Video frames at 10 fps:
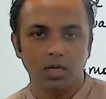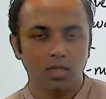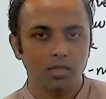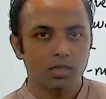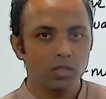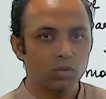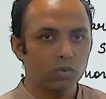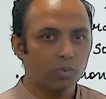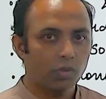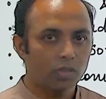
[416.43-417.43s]
These two
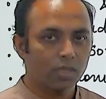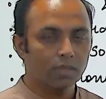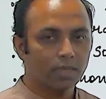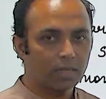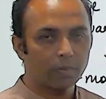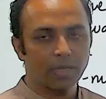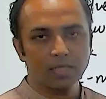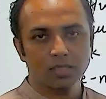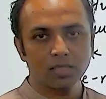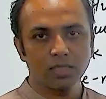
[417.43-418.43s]
poles are
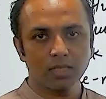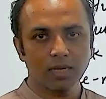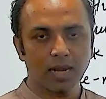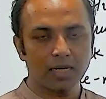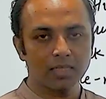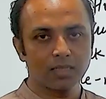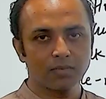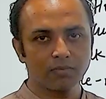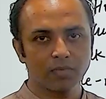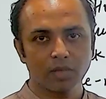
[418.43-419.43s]
Arabian Sea and
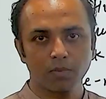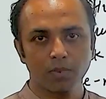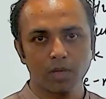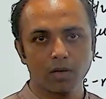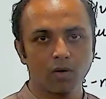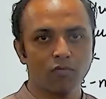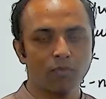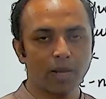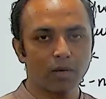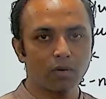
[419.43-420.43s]
the Bay of
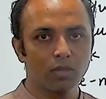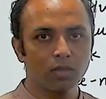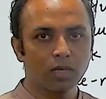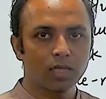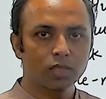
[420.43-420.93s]
Bengal.